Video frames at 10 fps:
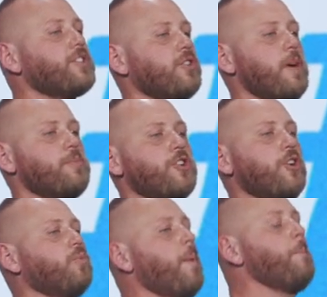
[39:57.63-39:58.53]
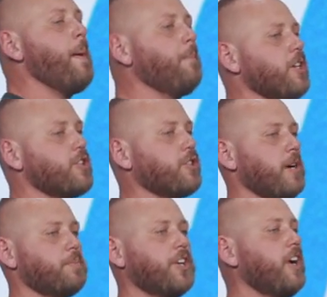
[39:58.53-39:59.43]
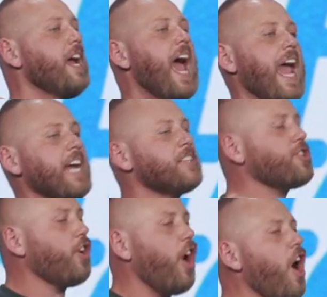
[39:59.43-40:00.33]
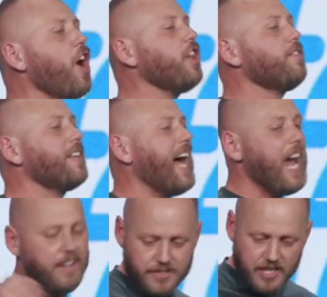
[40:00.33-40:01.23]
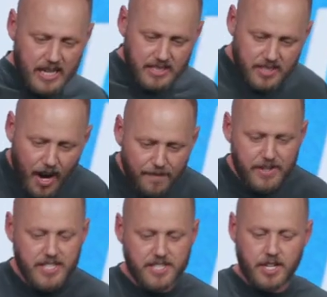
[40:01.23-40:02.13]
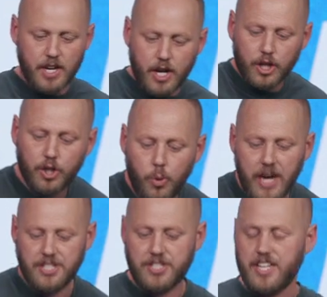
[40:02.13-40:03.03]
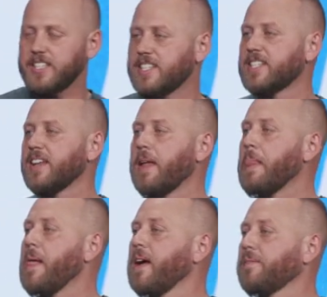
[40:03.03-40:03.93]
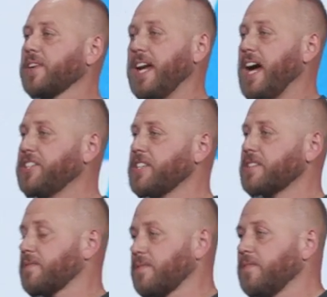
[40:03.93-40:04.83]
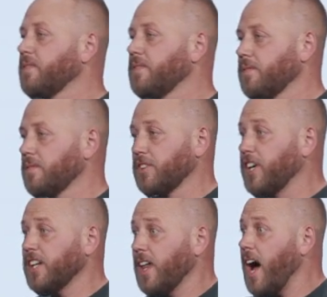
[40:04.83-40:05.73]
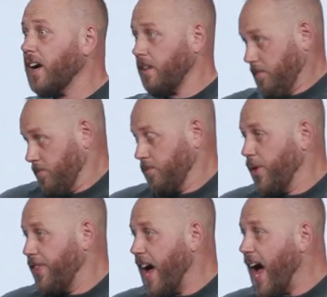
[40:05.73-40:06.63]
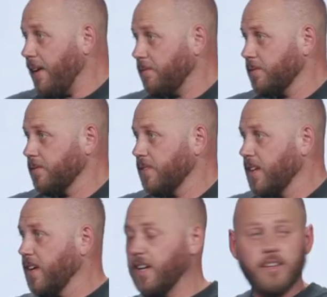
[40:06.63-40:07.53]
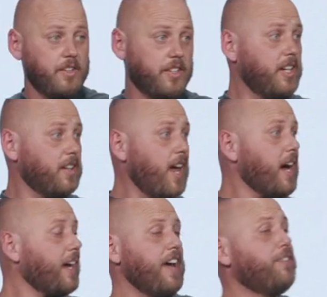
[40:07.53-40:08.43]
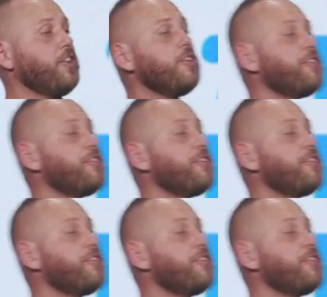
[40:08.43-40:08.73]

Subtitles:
Scripture, remember Scripture, answer all of life's toughest questions. Can I just, good luck with that? Good luck. If you